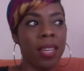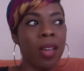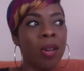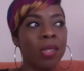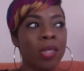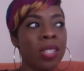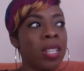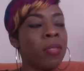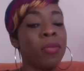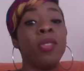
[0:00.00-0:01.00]
he also
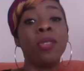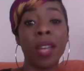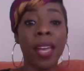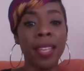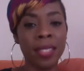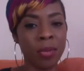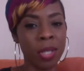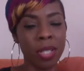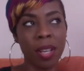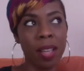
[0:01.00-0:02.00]
did for you guys,
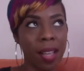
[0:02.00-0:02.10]
which